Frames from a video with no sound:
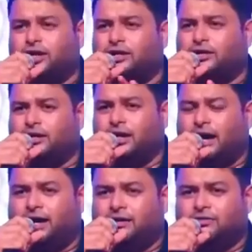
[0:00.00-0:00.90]
oka
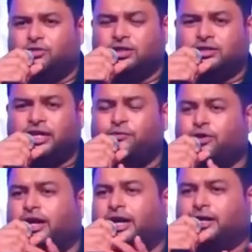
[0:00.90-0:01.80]

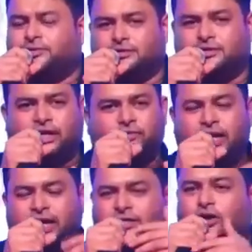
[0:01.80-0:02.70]
3-4 get ups tana
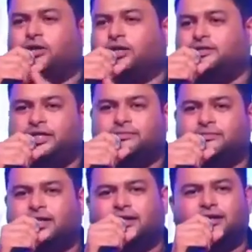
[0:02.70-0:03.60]
village lo oka di
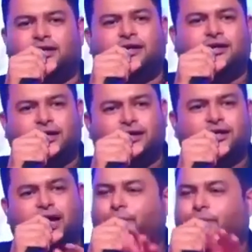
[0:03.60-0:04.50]
inta na na na
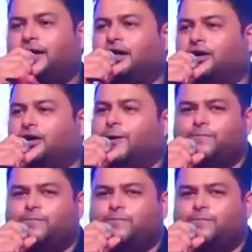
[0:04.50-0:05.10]
na aa paatalo